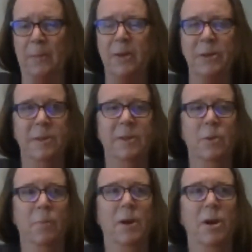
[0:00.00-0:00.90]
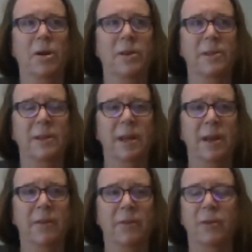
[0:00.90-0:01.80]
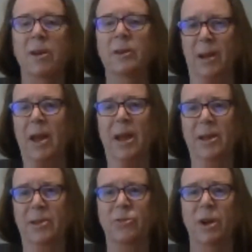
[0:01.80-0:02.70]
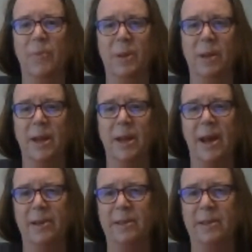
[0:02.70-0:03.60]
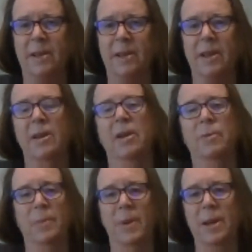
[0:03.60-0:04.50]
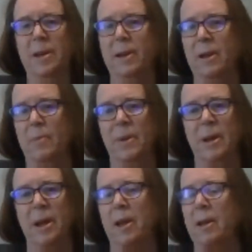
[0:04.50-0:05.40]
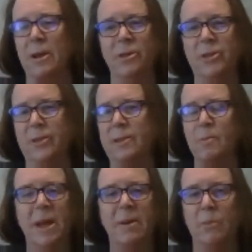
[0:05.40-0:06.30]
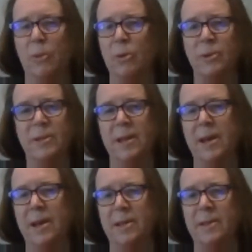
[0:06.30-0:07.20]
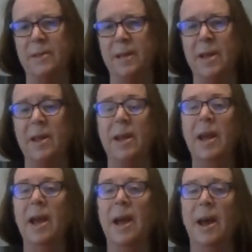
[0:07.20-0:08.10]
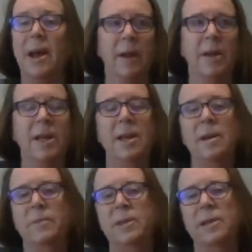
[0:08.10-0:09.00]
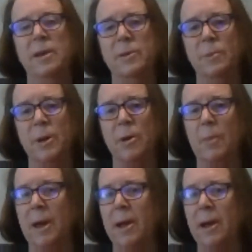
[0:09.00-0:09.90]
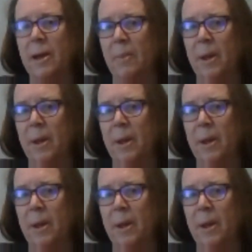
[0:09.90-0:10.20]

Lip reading: I was so embarrassed that I flunked. I had to drop the class and then I repeated it, but it just made more sense. And then I had an EMT. I was a paramedic.